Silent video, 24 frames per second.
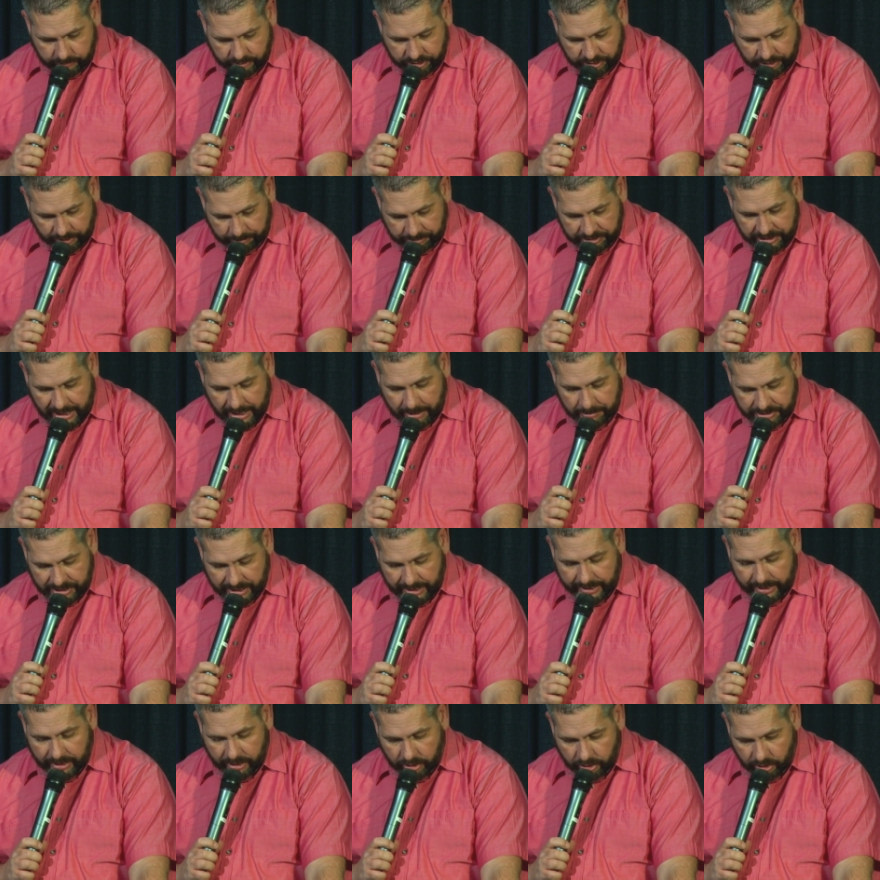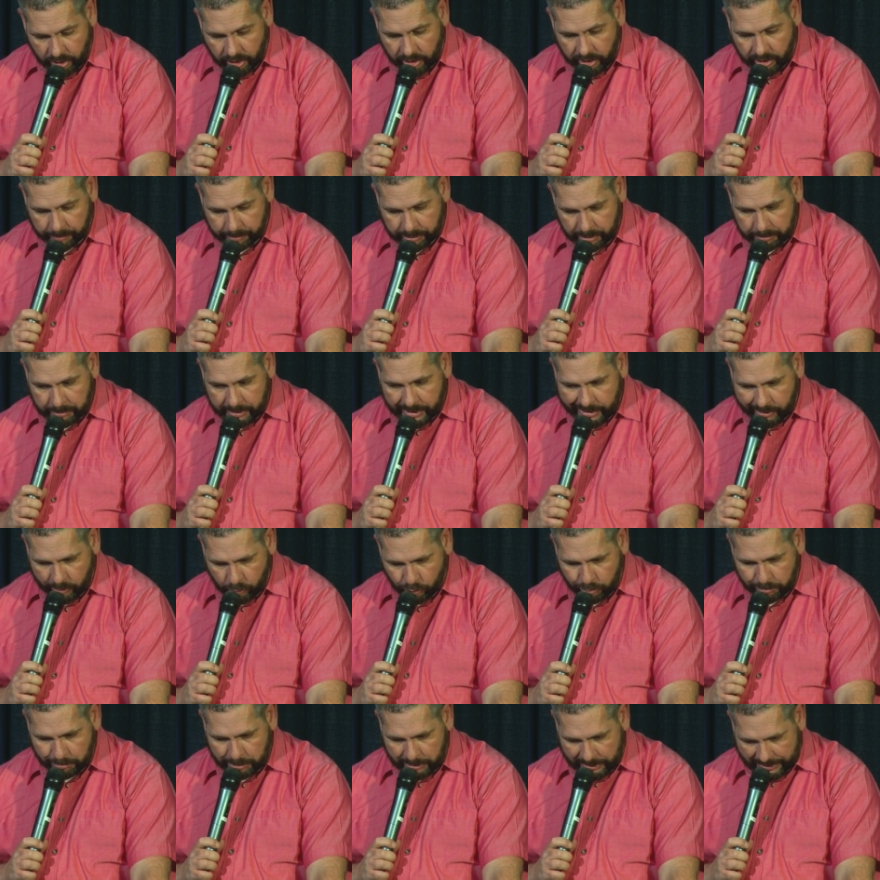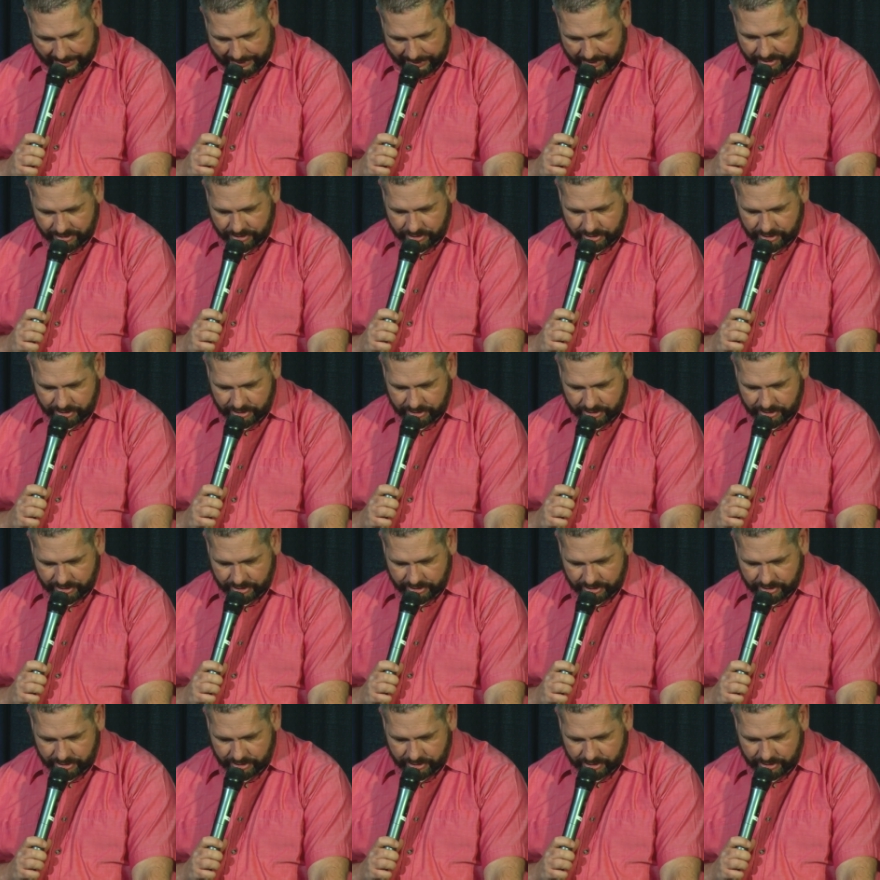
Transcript: Sometimes I get caught up in my own plans.